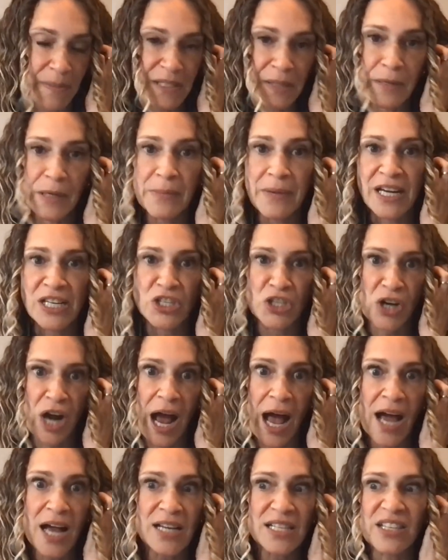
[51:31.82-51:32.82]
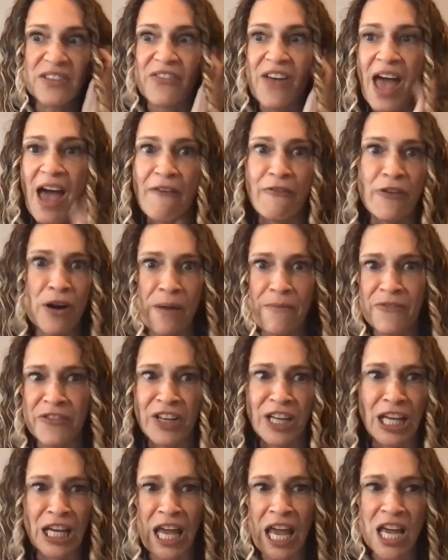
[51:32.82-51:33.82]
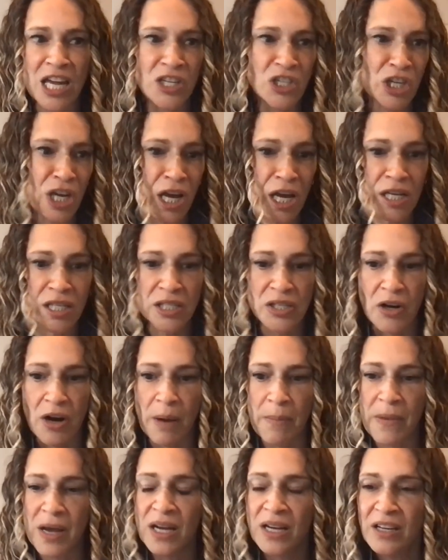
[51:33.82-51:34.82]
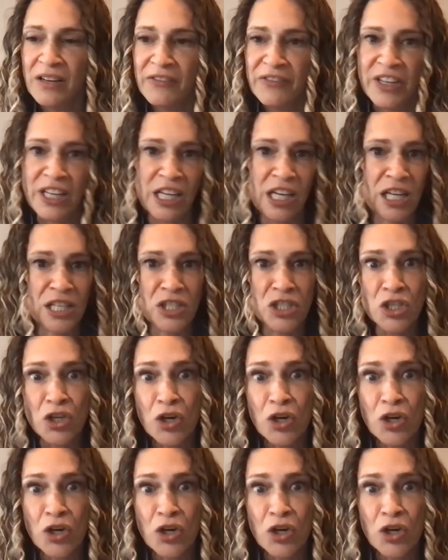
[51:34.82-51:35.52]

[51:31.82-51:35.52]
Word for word: stops me in my tracks. If ever I'm feeling anxious or I'm feeling mm-hmm.